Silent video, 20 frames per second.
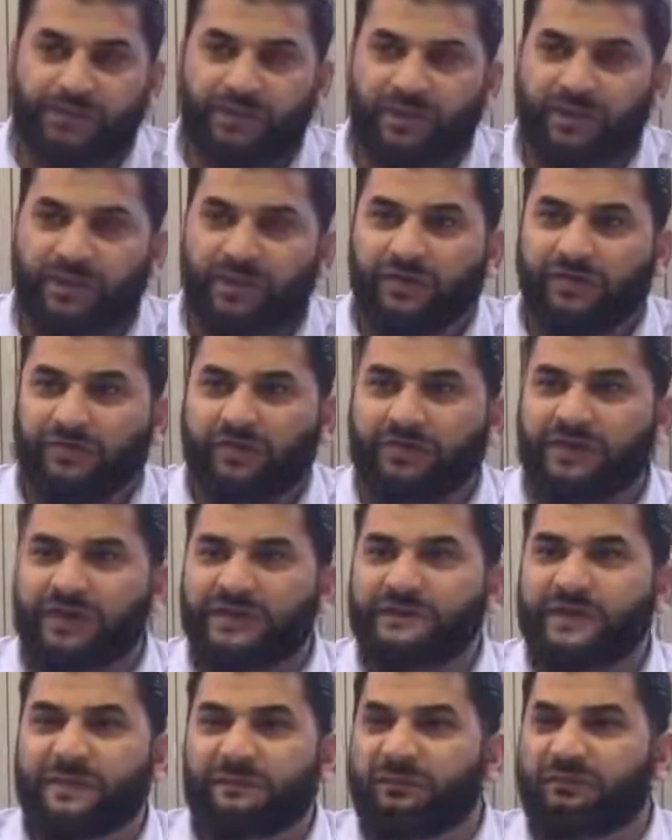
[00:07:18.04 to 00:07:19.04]
So
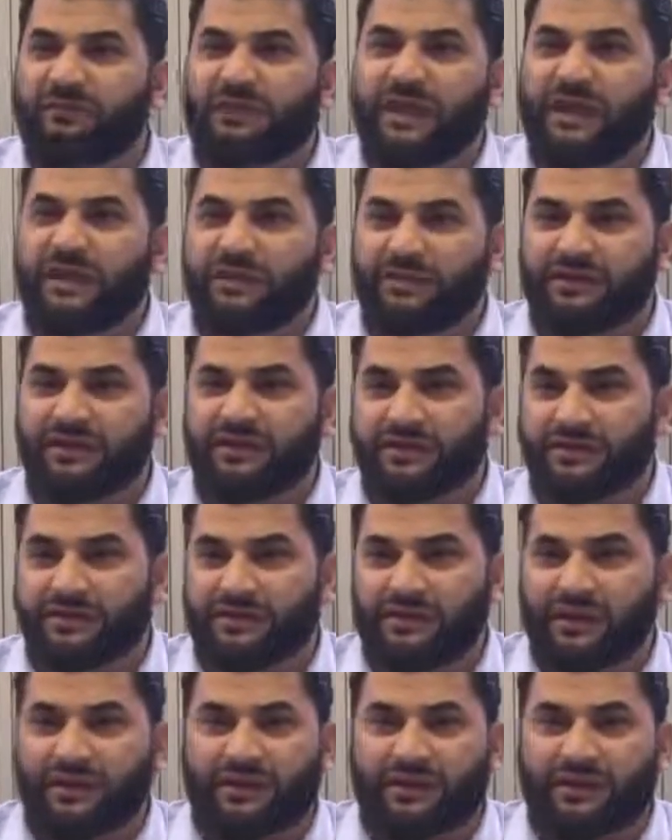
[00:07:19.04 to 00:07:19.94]
these people were guaranteed.